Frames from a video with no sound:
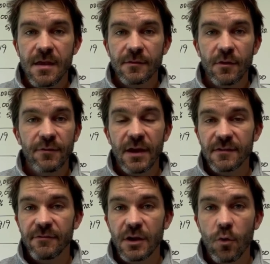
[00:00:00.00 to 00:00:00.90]
So if you guys
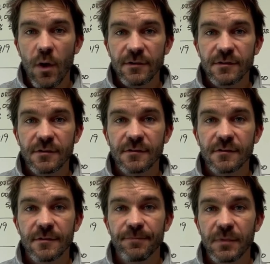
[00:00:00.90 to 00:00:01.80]
have any
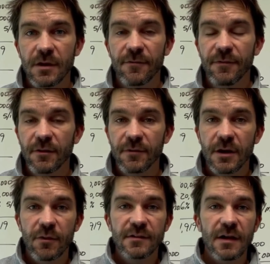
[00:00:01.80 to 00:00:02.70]
questions, feel free to
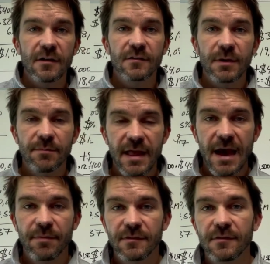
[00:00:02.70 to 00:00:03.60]
reach out to me. I'd be
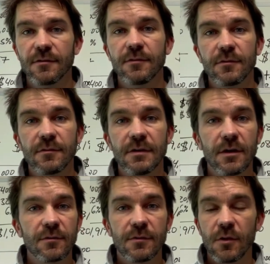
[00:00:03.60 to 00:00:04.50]
happy
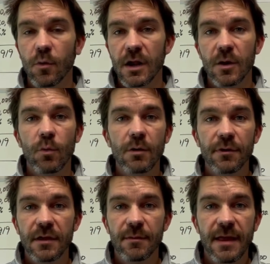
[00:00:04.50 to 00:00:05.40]
to, do a one-on-one
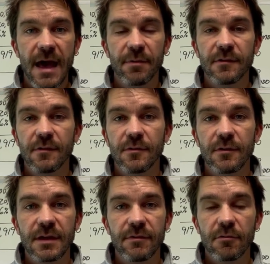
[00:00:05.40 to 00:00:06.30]
with you. I'd be happy to
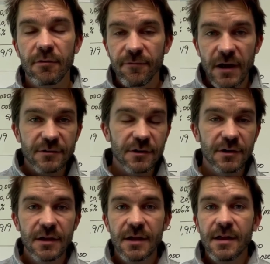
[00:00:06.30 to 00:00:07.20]
give you a
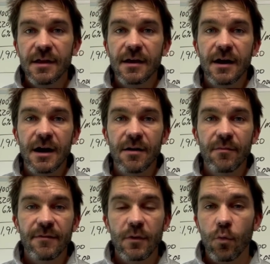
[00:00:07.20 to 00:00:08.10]
refresher.
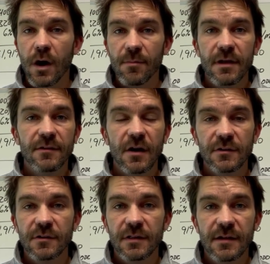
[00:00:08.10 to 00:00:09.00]
If you wanted me to talk
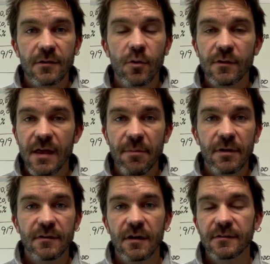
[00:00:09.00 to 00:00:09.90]
to your clients, always happy
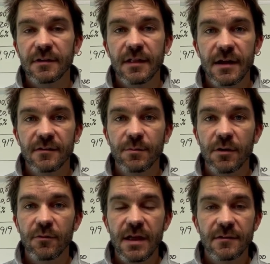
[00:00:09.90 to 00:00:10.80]
to talk to clients
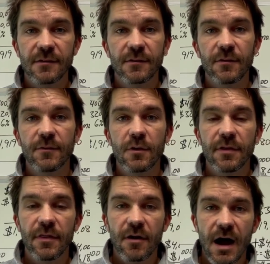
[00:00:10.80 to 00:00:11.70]
about rates and so forth
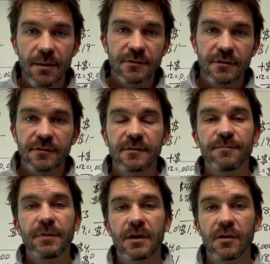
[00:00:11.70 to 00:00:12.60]
and their options,
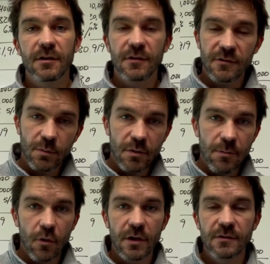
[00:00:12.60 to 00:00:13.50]
in adjustable rate
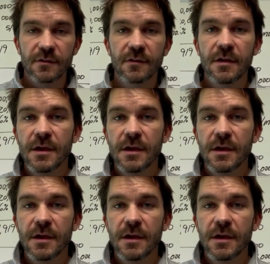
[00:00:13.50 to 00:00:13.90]
mortgages.